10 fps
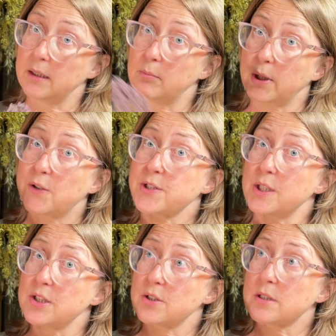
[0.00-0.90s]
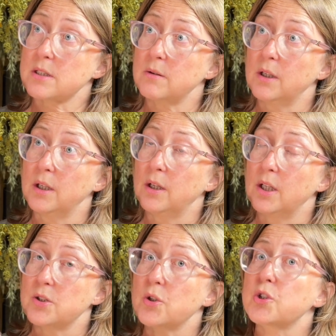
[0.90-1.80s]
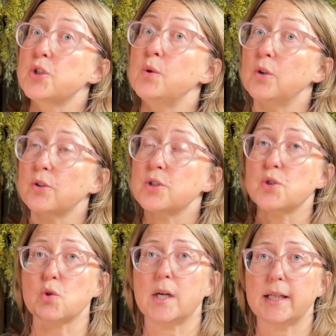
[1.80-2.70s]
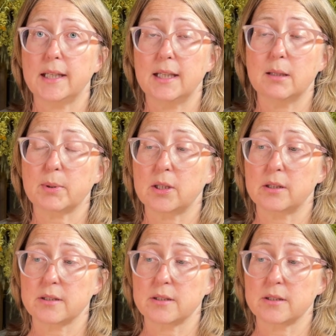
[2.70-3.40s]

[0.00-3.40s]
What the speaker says: because it took too long to dry in the barn.